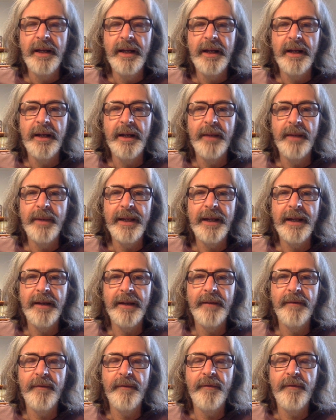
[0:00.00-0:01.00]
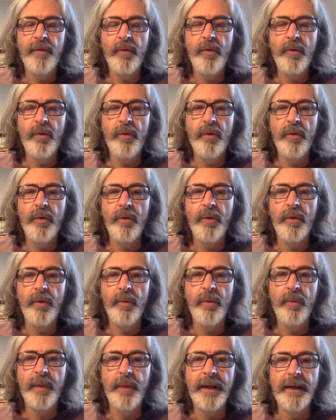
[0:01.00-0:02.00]
We had four
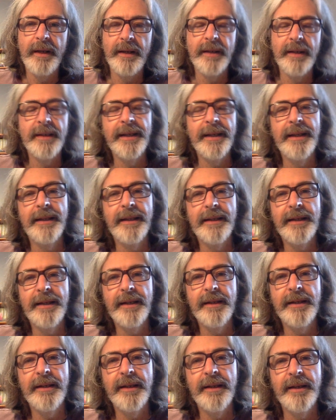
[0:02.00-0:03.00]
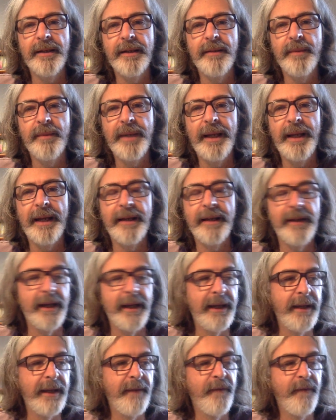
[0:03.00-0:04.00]
winners in the sense that we had
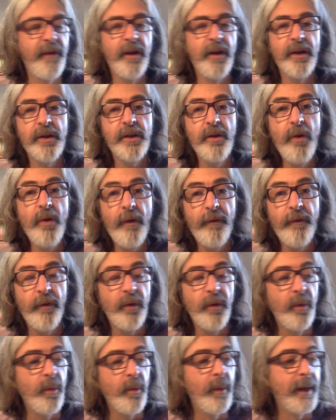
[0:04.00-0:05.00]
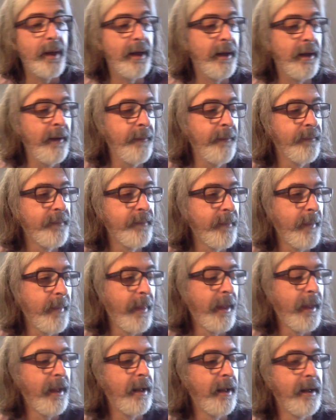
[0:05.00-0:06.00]
a first novel winner.
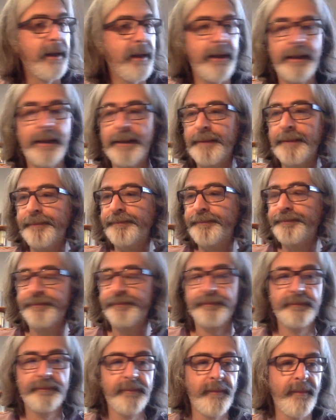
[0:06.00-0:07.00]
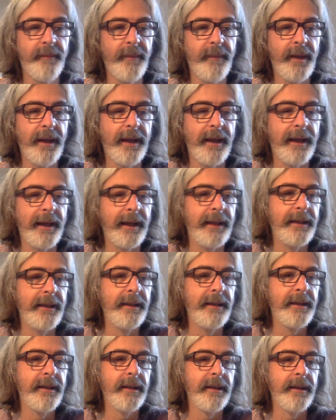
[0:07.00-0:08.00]

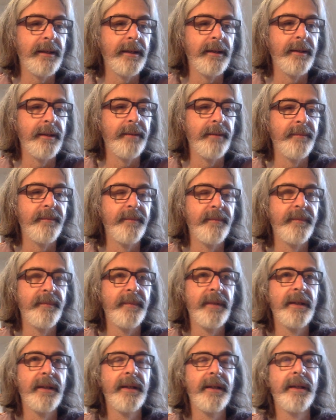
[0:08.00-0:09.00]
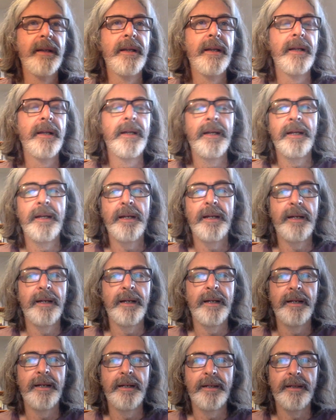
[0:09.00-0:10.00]

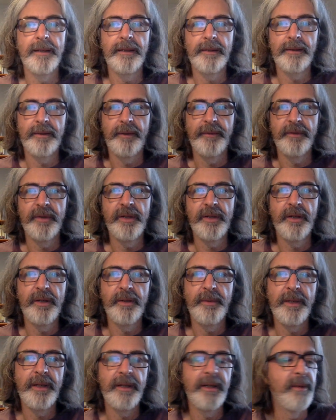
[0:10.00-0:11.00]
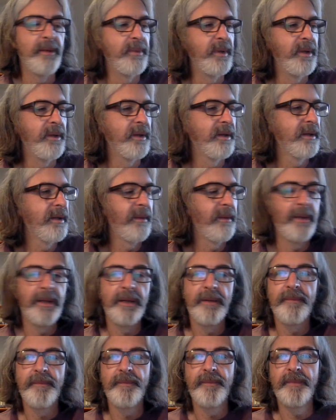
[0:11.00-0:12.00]
So I've just turned on my other computer because I'm
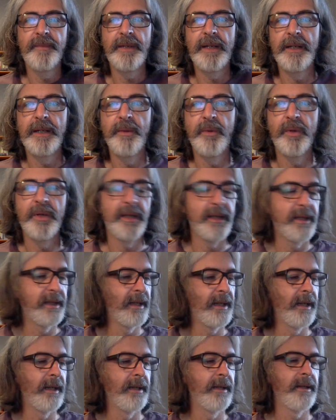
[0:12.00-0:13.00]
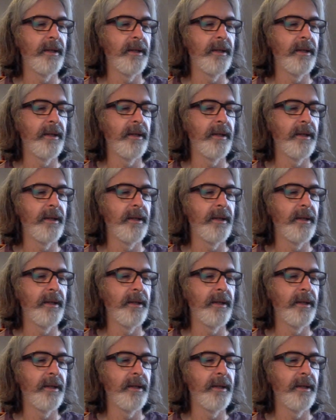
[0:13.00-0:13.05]
going to tell you what I said.